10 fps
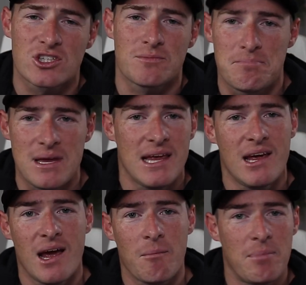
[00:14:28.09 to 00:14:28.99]
Just
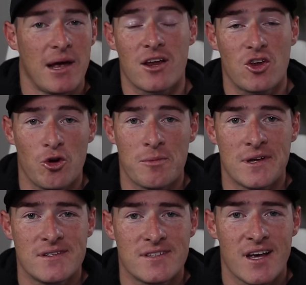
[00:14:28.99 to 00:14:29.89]
be better
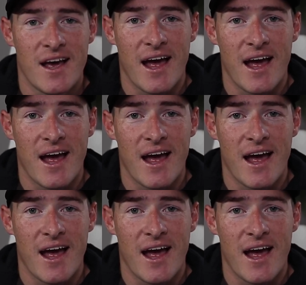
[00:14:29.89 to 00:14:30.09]
humans.